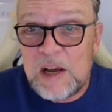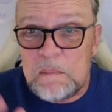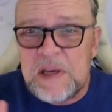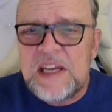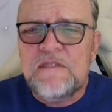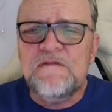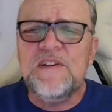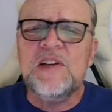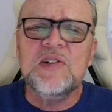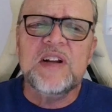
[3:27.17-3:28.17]
Being
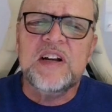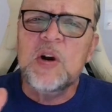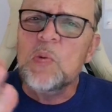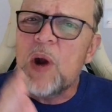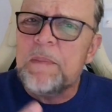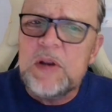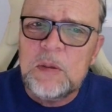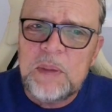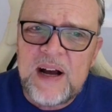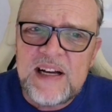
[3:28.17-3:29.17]
featured on a
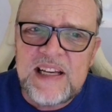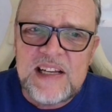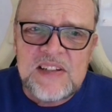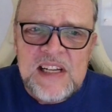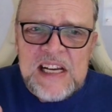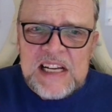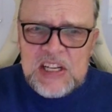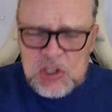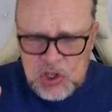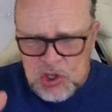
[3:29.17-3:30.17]
reputable podcast
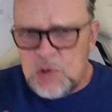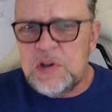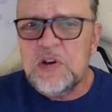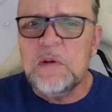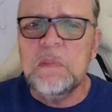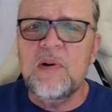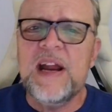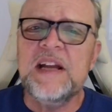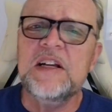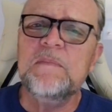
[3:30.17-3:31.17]
can shoot your
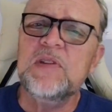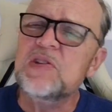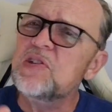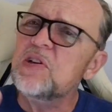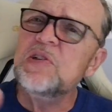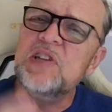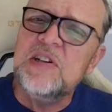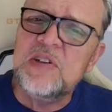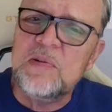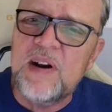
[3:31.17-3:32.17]
brand up the search
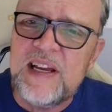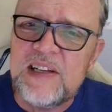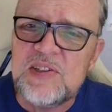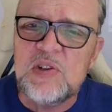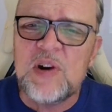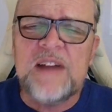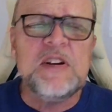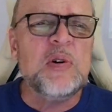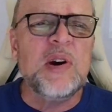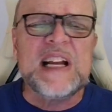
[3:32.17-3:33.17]
engine ranks,
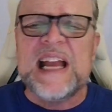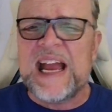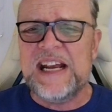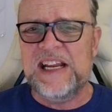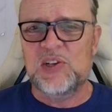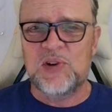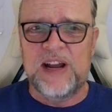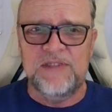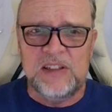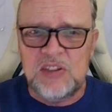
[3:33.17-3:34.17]
driving organic
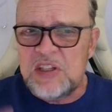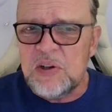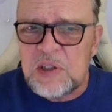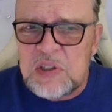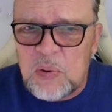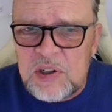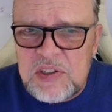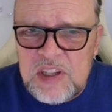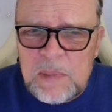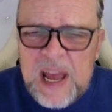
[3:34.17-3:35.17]
traffic to your
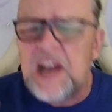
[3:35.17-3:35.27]
doorstep,